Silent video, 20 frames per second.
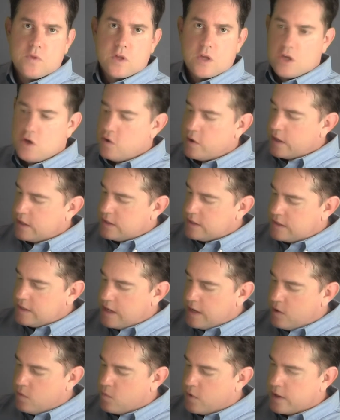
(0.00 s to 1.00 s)
you can
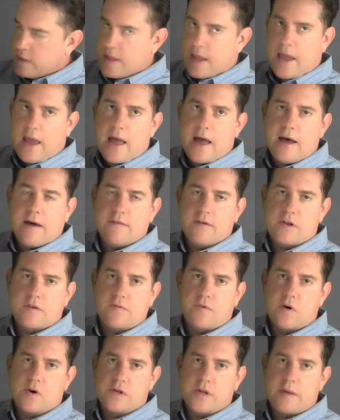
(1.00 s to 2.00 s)
see what they have as
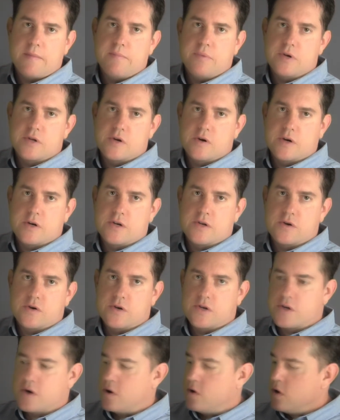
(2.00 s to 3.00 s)
far as inputs are
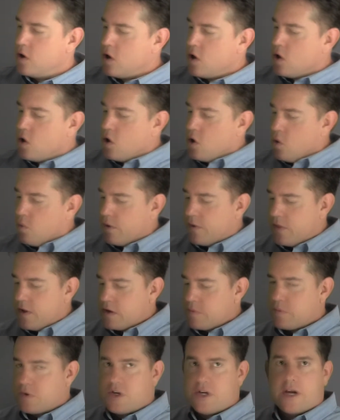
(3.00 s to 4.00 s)
concerned. So with
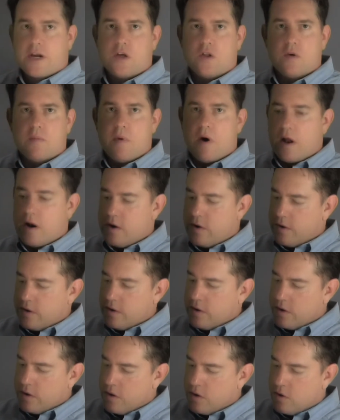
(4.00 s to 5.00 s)
this particular
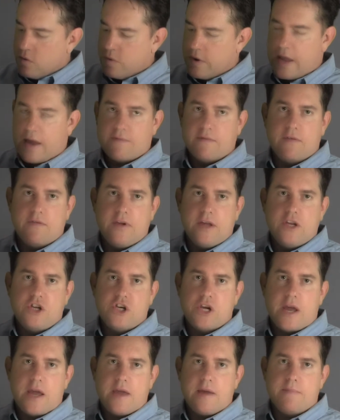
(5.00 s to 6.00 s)
monitor, we have a
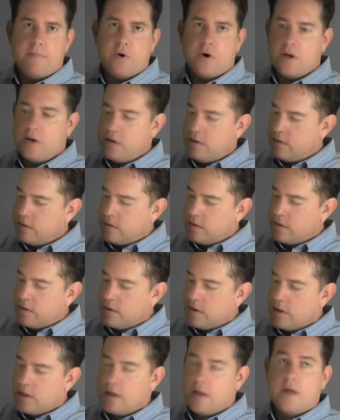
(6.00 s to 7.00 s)
VGA input
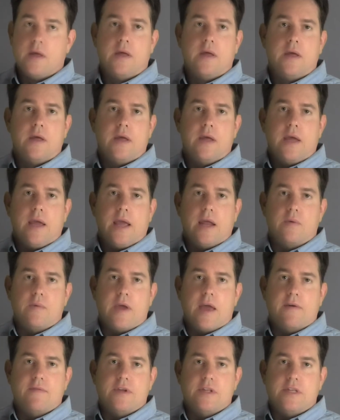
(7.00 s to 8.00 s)
and we
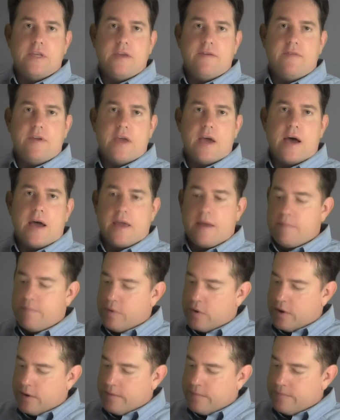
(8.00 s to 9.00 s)
have a DVI
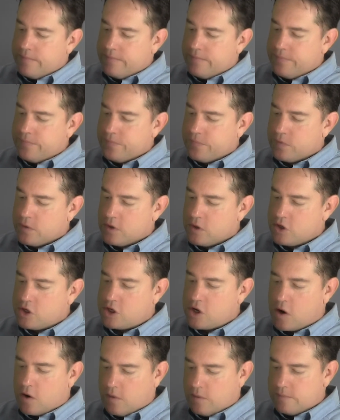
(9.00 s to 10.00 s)
input.
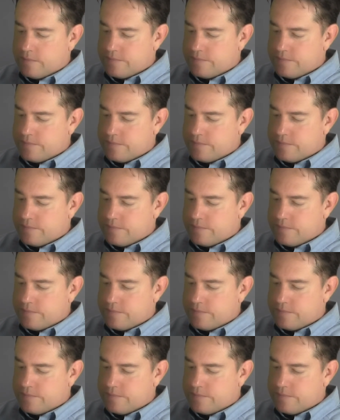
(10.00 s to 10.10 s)
So